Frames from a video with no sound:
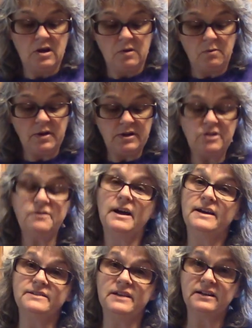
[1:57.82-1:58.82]
What do you
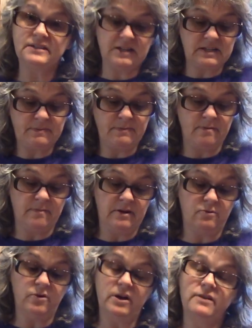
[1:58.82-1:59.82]
guys like to
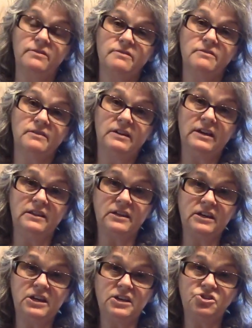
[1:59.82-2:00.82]
experiment with in the
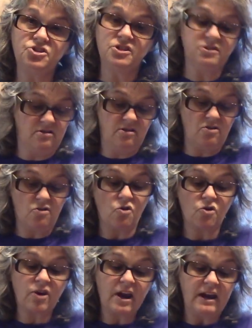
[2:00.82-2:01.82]
kitchen
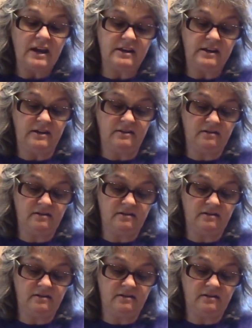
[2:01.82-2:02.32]
or canning?